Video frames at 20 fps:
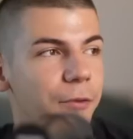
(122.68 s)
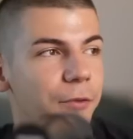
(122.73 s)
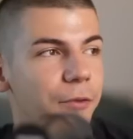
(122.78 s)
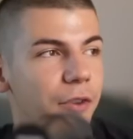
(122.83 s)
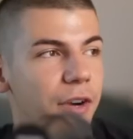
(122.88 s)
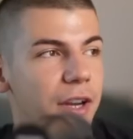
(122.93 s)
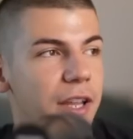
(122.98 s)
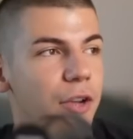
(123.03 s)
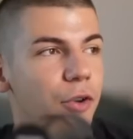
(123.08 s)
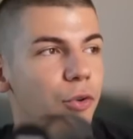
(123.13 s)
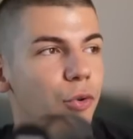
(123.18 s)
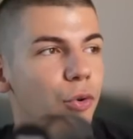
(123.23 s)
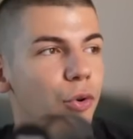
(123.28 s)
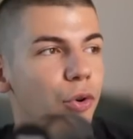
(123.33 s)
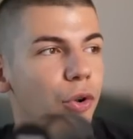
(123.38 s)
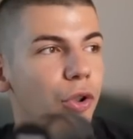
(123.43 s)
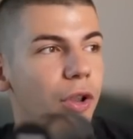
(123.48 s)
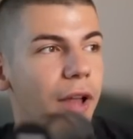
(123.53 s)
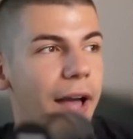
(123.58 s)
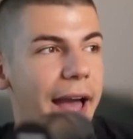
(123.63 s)
free
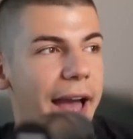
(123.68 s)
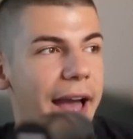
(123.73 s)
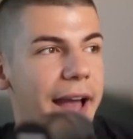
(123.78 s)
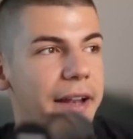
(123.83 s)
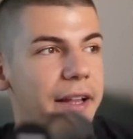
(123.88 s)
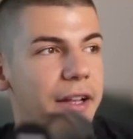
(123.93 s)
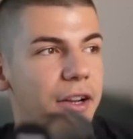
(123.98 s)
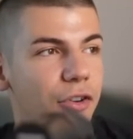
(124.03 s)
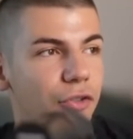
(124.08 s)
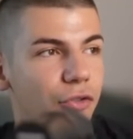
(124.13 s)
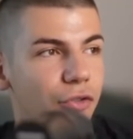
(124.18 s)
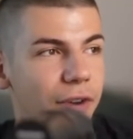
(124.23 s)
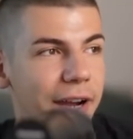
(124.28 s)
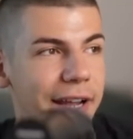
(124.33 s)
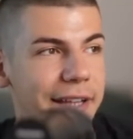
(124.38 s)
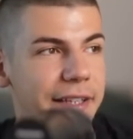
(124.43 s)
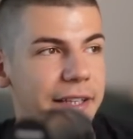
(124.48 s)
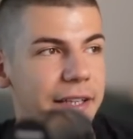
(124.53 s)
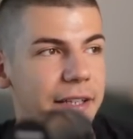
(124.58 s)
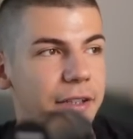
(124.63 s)
Google ad
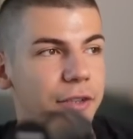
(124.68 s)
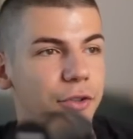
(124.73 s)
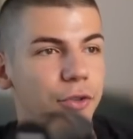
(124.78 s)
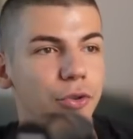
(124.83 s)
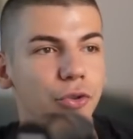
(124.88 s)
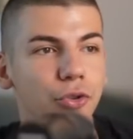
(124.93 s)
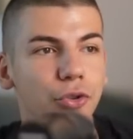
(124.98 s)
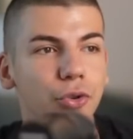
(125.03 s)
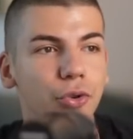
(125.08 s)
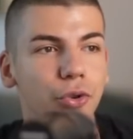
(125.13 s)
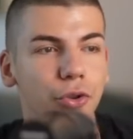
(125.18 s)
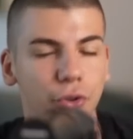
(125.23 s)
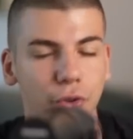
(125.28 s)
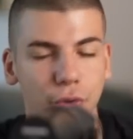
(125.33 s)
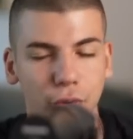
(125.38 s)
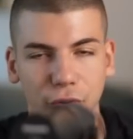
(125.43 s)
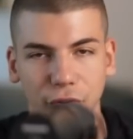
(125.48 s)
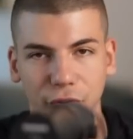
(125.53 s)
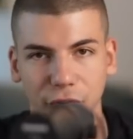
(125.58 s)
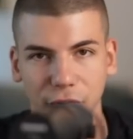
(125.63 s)
credit to new
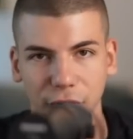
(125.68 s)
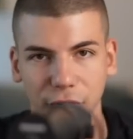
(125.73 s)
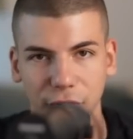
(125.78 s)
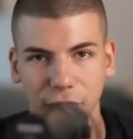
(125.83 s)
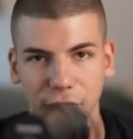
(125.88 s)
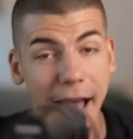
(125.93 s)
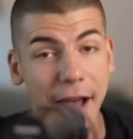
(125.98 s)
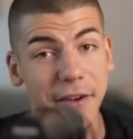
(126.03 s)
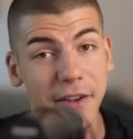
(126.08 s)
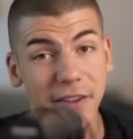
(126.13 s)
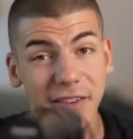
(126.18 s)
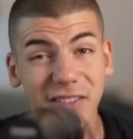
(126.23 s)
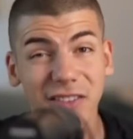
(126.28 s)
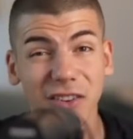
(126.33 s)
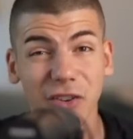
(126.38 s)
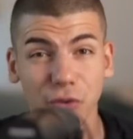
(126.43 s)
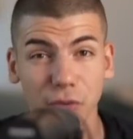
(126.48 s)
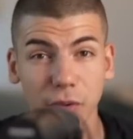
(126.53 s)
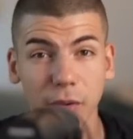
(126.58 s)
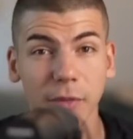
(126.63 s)
users. And this is
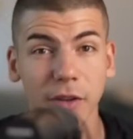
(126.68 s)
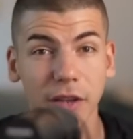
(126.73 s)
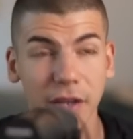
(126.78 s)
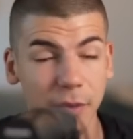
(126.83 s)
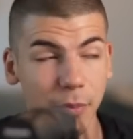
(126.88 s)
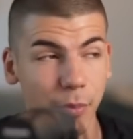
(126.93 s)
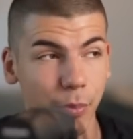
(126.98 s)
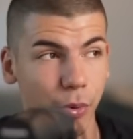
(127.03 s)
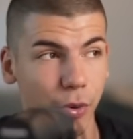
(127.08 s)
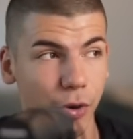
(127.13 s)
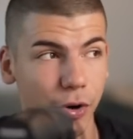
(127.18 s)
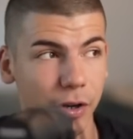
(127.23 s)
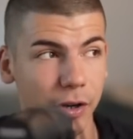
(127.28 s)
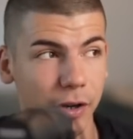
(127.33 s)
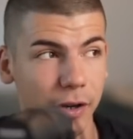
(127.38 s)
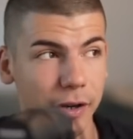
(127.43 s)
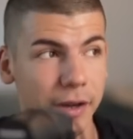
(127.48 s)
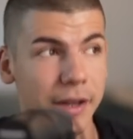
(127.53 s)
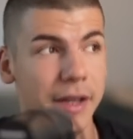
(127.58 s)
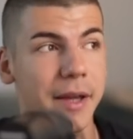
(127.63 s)
extremely
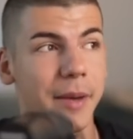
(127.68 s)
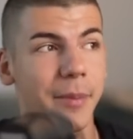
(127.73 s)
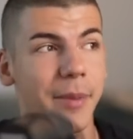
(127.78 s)
important.